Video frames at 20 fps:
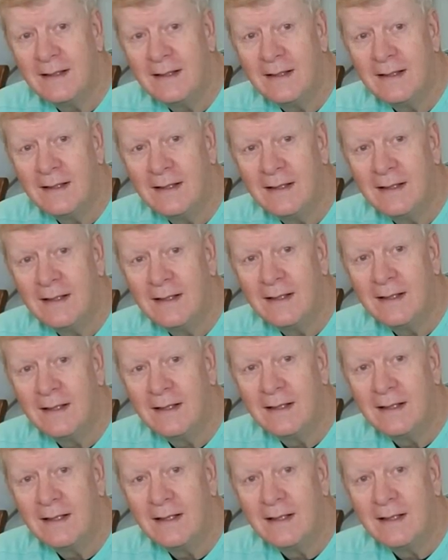
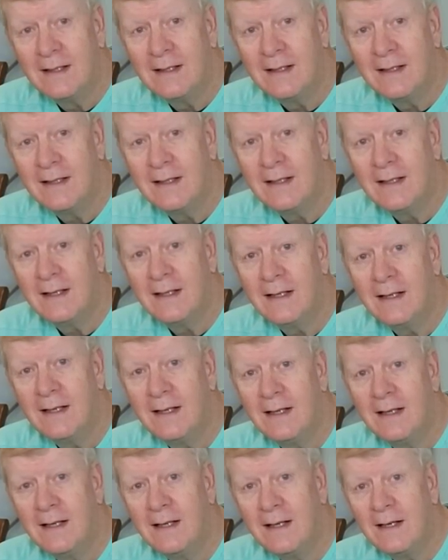
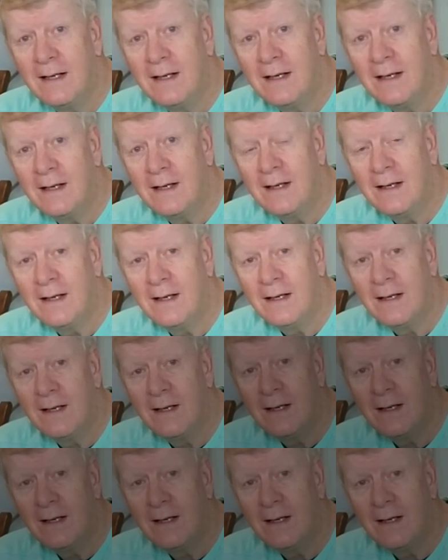(not speaking)